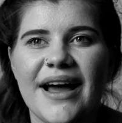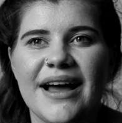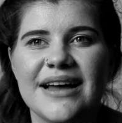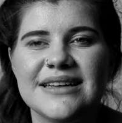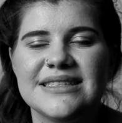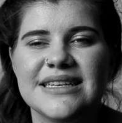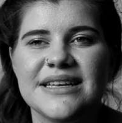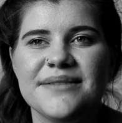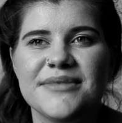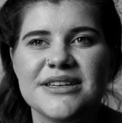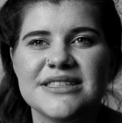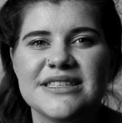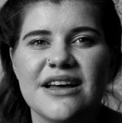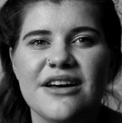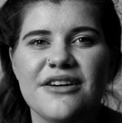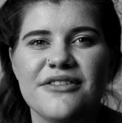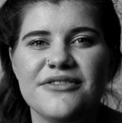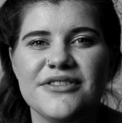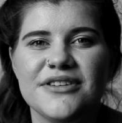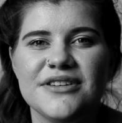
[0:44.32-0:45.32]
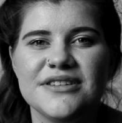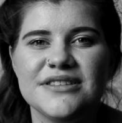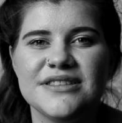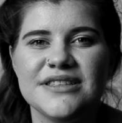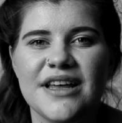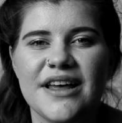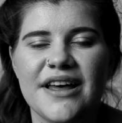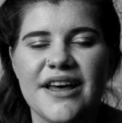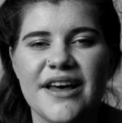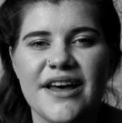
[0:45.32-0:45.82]
I see myself as
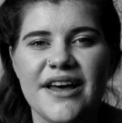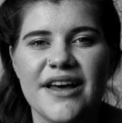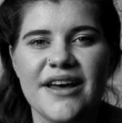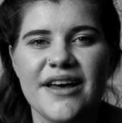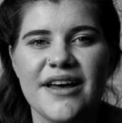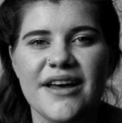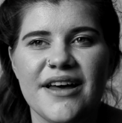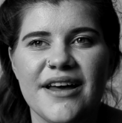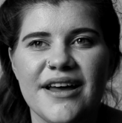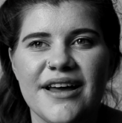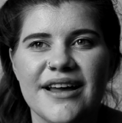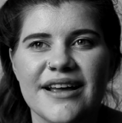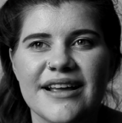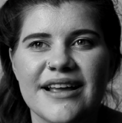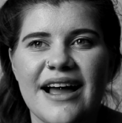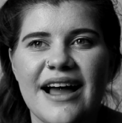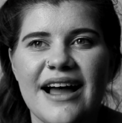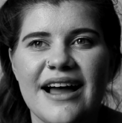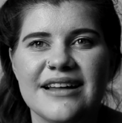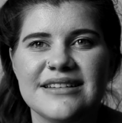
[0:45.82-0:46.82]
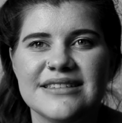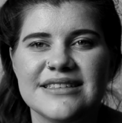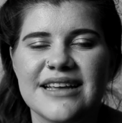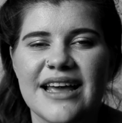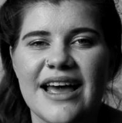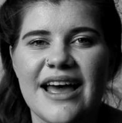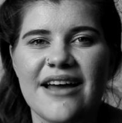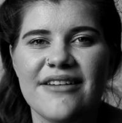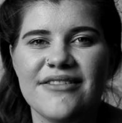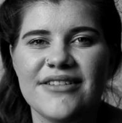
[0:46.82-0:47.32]
a kind,
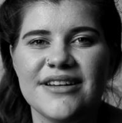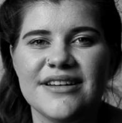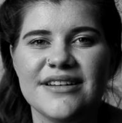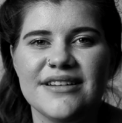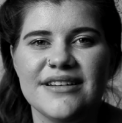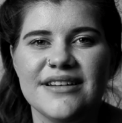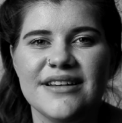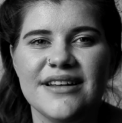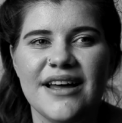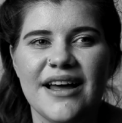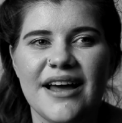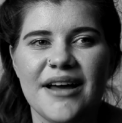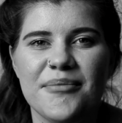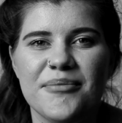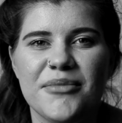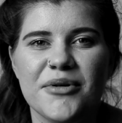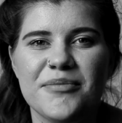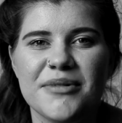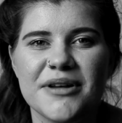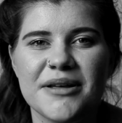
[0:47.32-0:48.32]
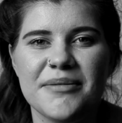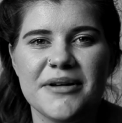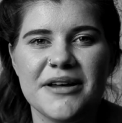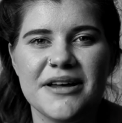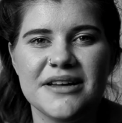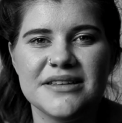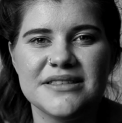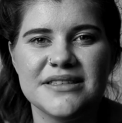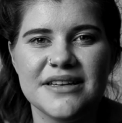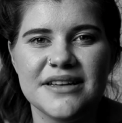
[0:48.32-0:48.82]
caring and bubbly
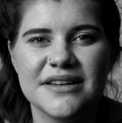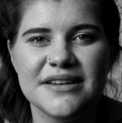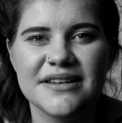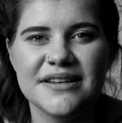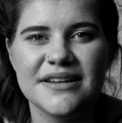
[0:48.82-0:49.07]
person.